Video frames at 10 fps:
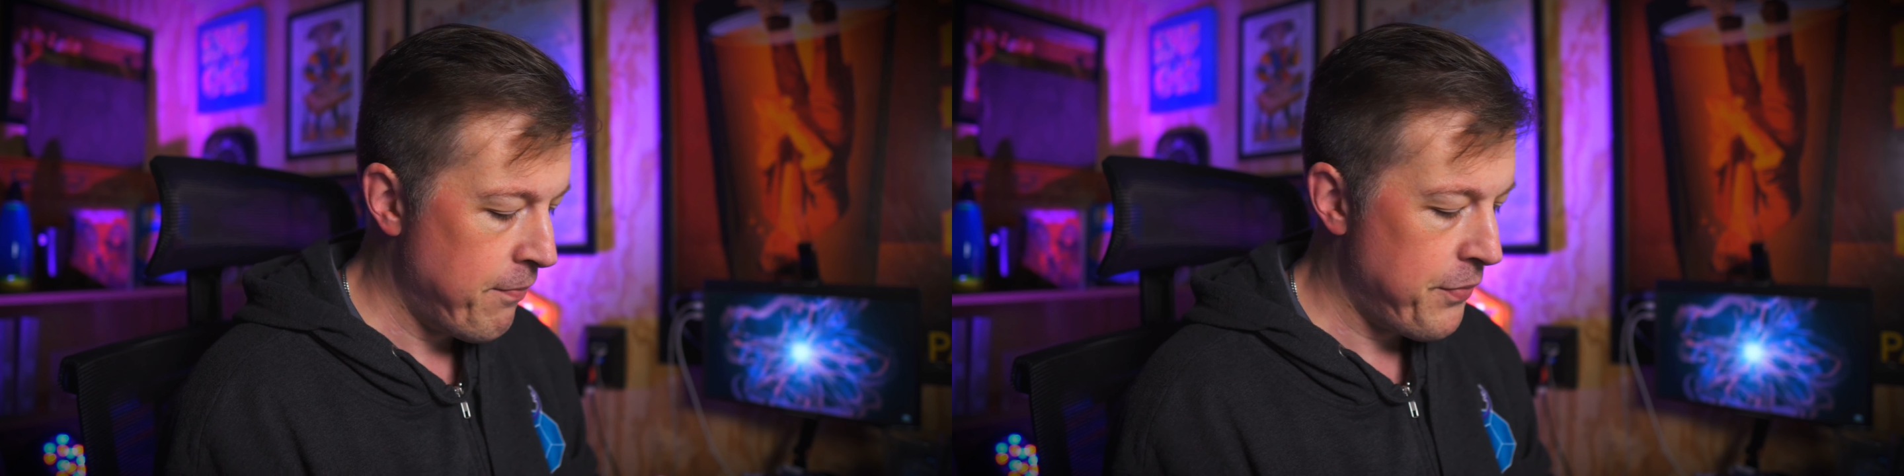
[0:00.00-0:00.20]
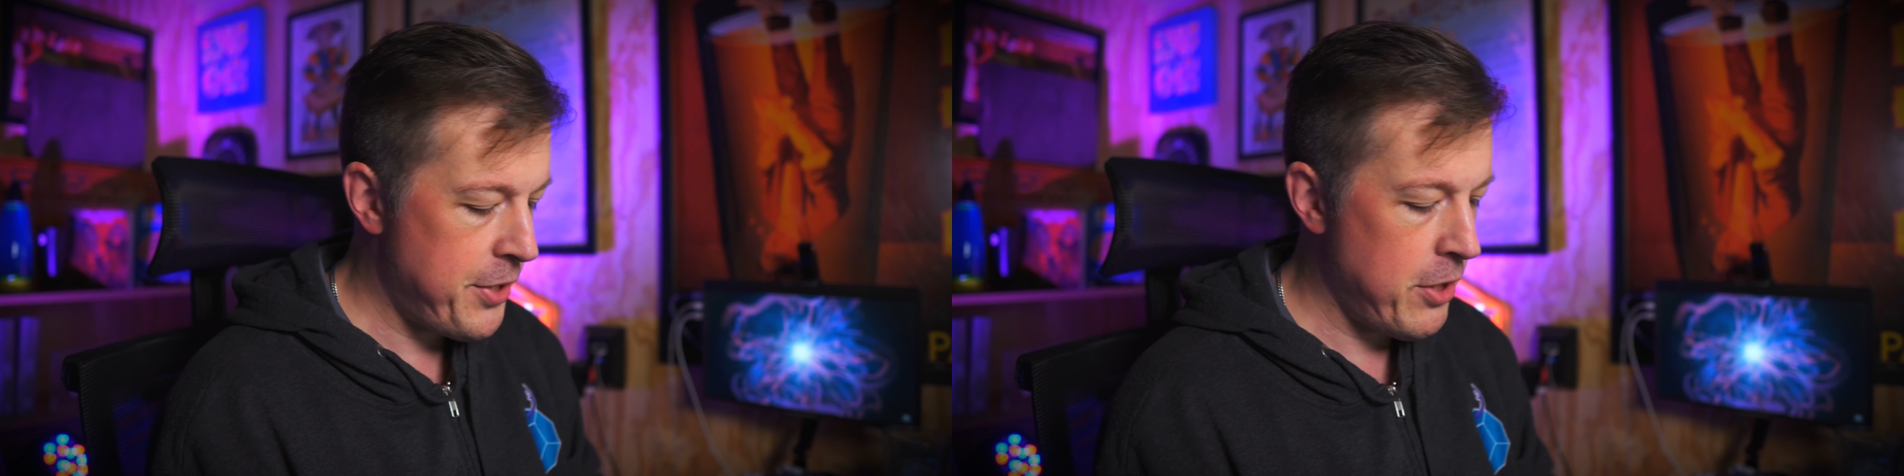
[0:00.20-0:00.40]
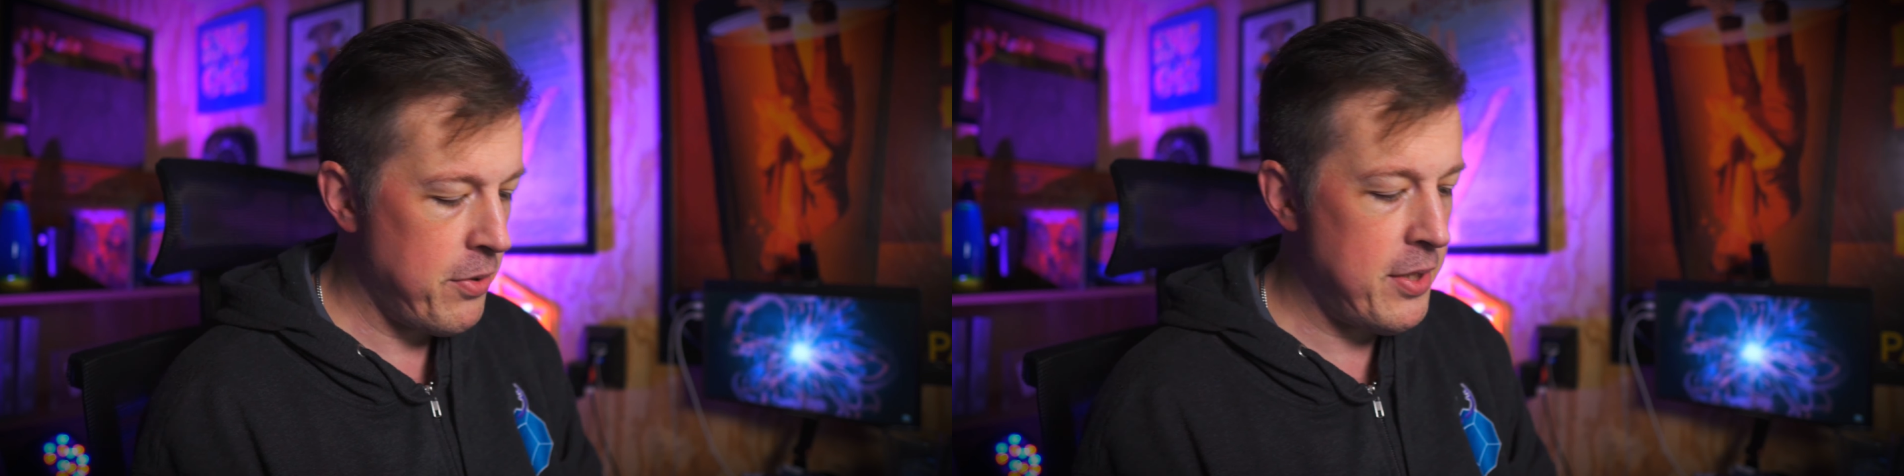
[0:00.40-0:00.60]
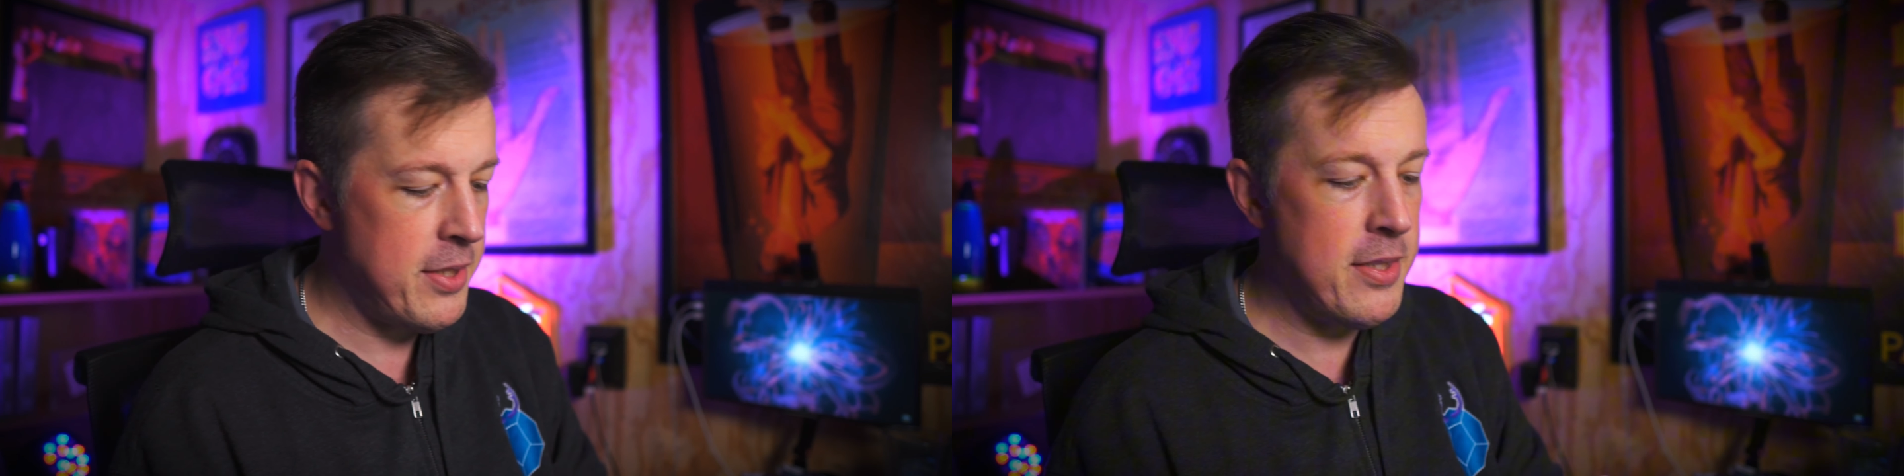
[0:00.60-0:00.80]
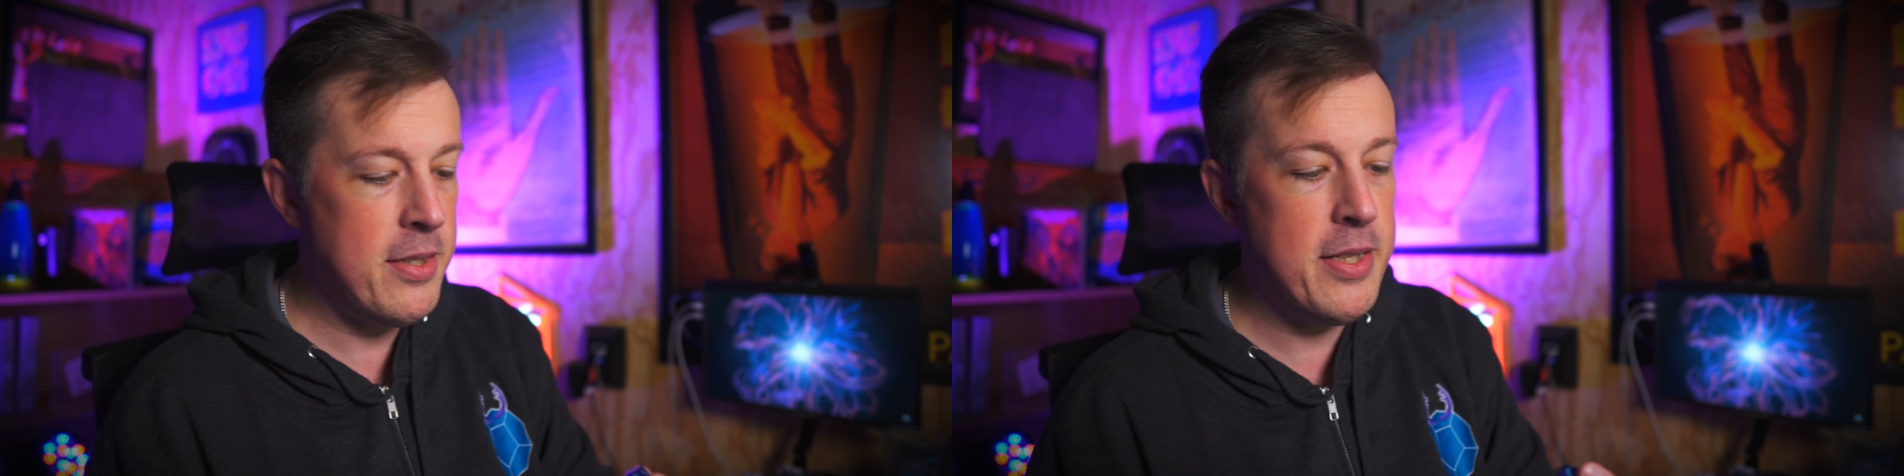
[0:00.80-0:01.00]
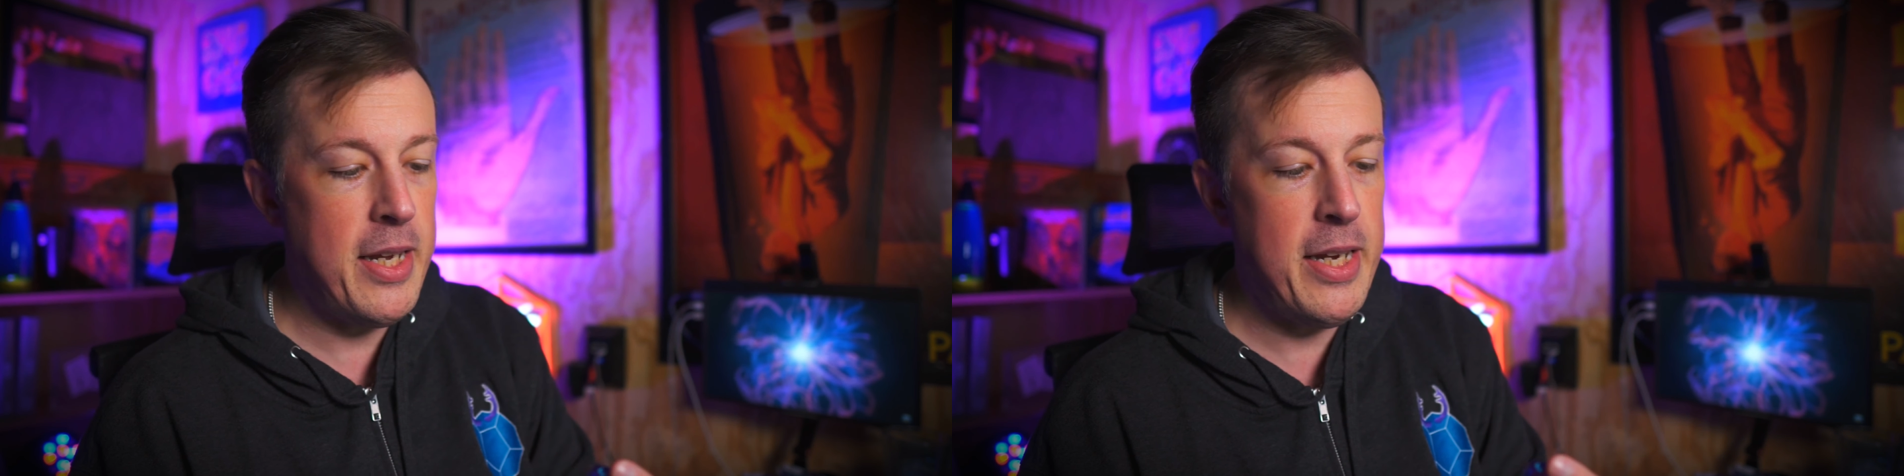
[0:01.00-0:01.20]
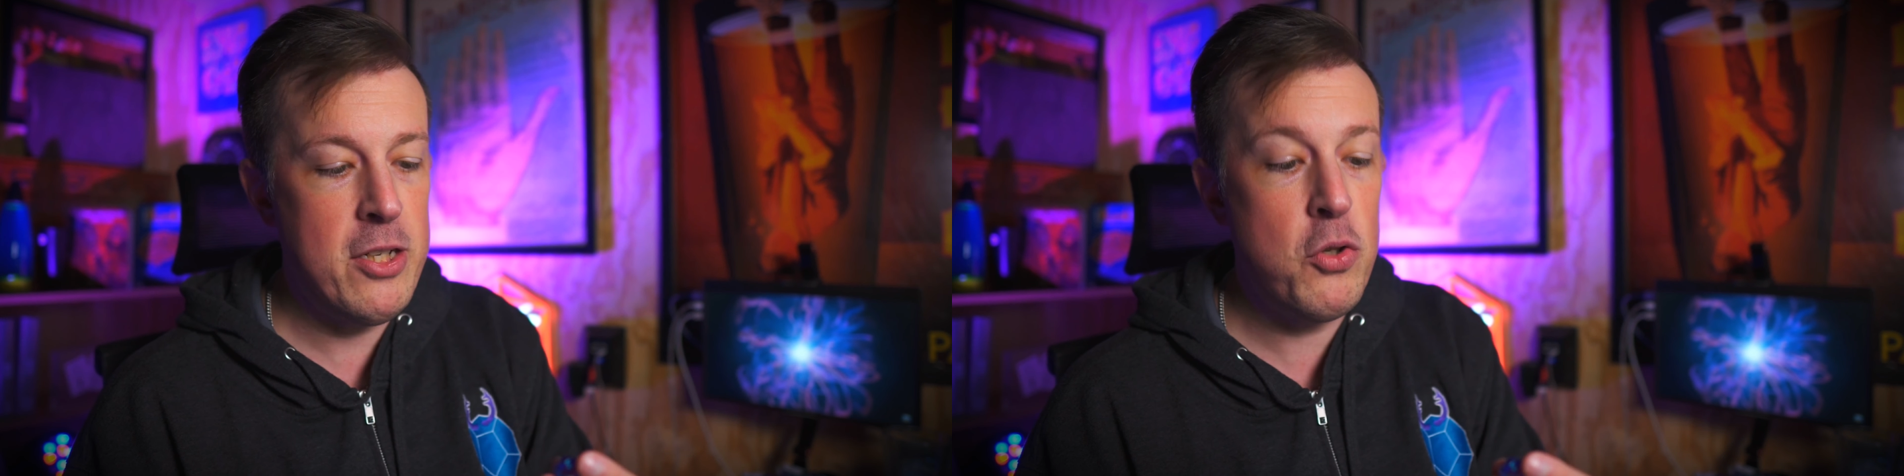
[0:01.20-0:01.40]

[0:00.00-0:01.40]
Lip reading: So this is a